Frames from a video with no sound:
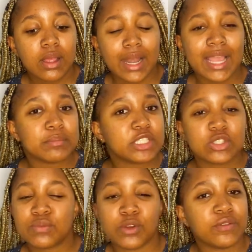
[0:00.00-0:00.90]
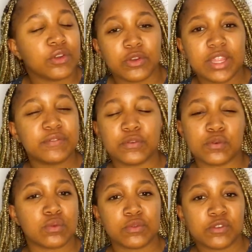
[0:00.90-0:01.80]
like i'm just forever
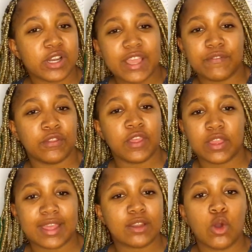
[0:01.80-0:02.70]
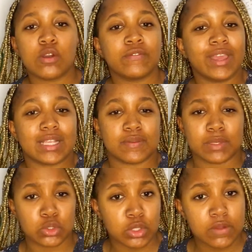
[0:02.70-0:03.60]
grateful for everything that all of you guys have
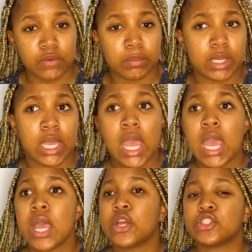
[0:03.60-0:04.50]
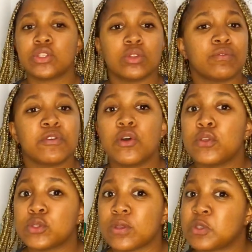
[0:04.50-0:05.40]
been doing for me for all
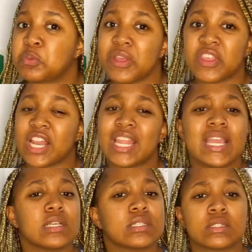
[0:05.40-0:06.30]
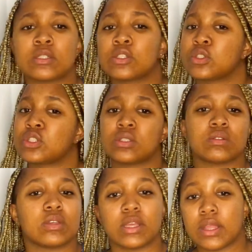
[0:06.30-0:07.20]
those who spread their links
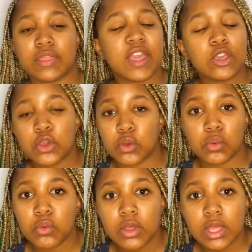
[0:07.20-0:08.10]
thank you